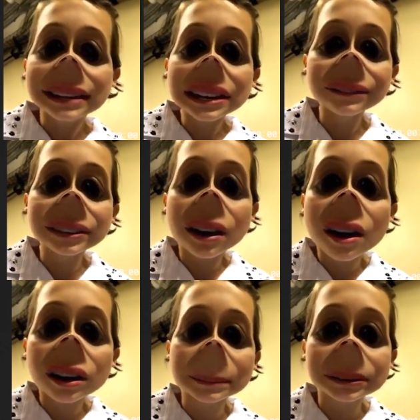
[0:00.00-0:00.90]
David
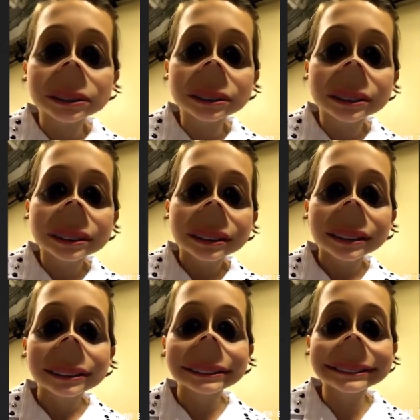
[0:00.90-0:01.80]
Harbour
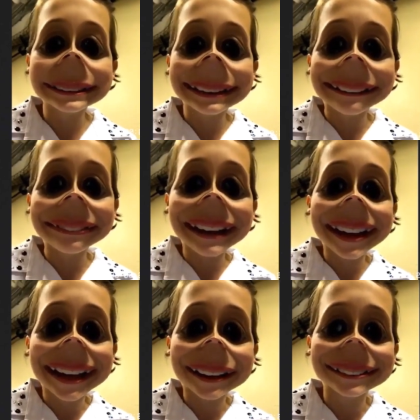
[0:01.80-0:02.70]
is in the
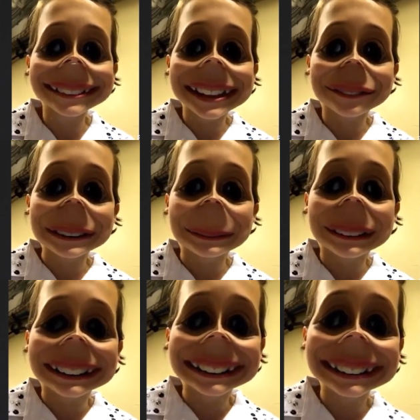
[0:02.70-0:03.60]
house, everyone.
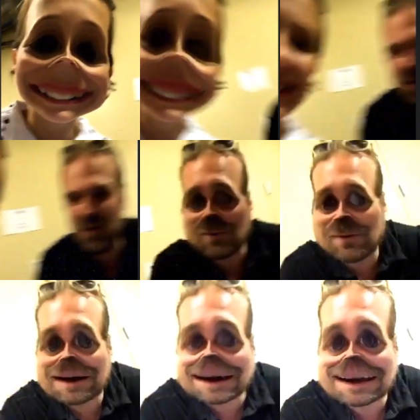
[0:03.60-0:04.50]

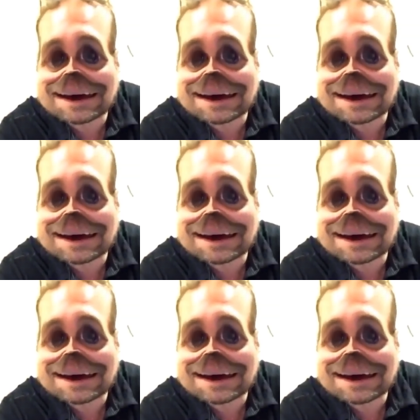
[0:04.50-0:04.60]
Oh.